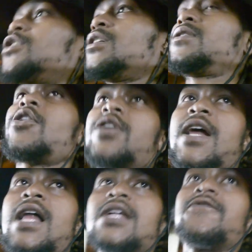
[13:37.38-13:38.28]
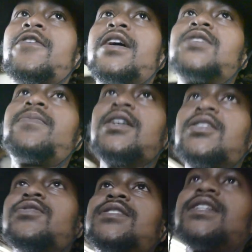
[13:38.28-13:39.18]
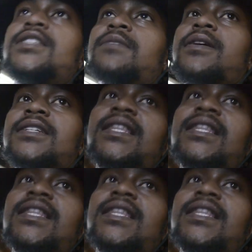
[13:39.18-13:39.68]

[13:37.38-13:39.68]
shit thirty dollars for Xbox three sixty, but it's